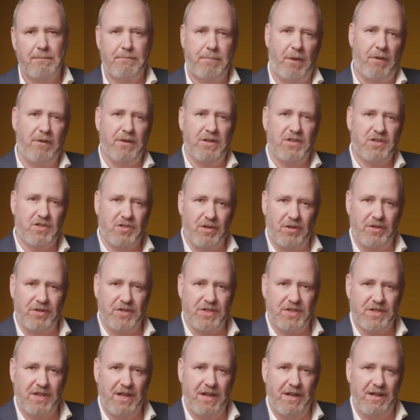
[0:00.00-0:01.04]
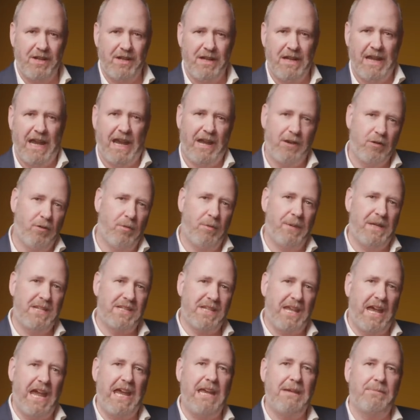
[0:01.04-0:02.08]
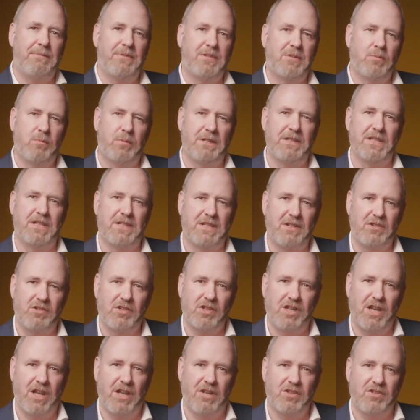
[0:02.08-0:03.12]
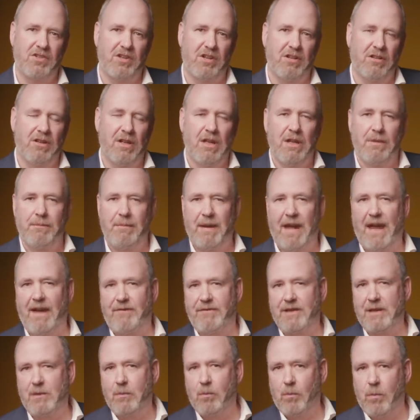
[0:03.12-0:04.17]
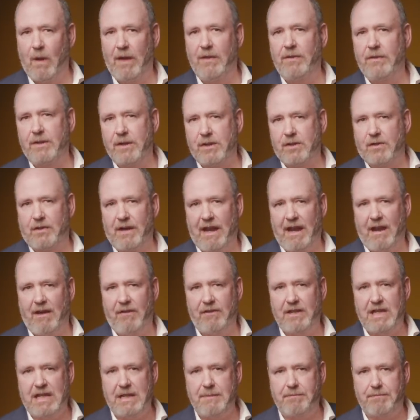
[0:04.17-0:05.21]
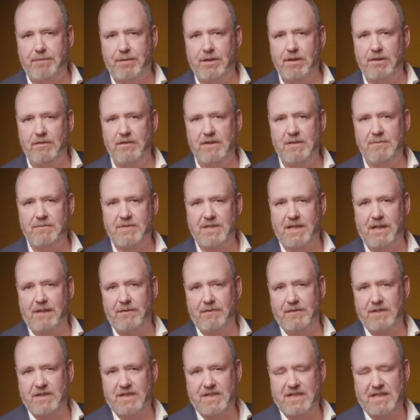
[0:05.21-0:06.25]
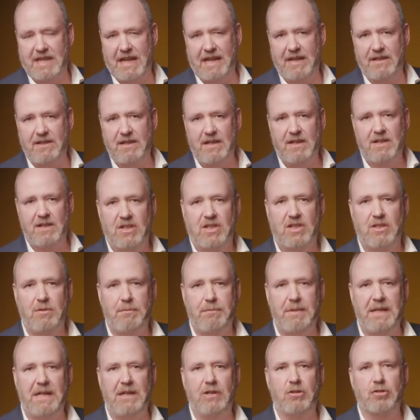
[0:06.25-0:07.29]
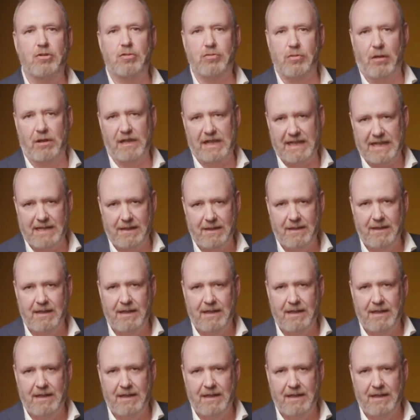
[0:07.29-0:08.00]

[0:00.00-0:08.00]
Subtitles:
Boris Johnson had always aped Winston Churchill, but having won the crown, he proved himself instead to be a trolley.